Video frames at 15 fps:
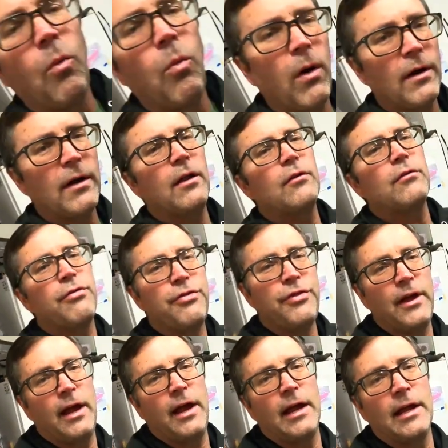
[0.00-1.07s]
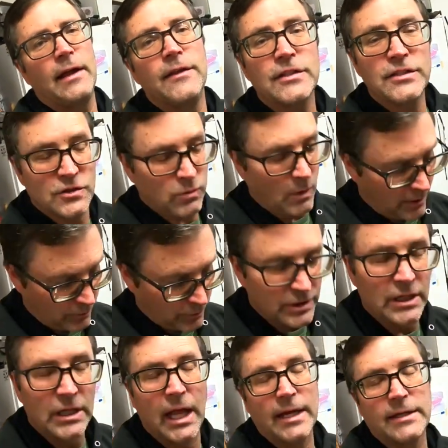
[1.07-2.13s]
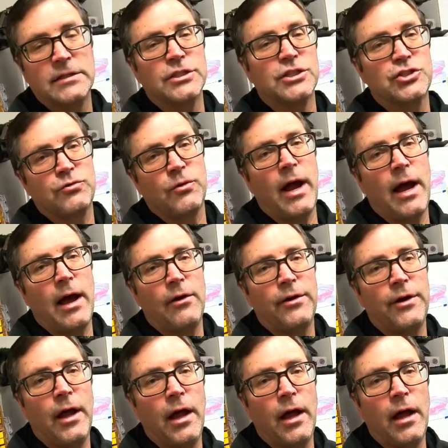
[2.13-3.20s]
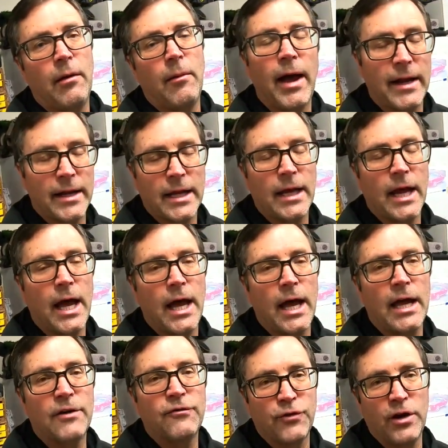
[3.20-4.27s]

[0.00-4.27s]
One other thing, and this is why I really like this shroud. I had a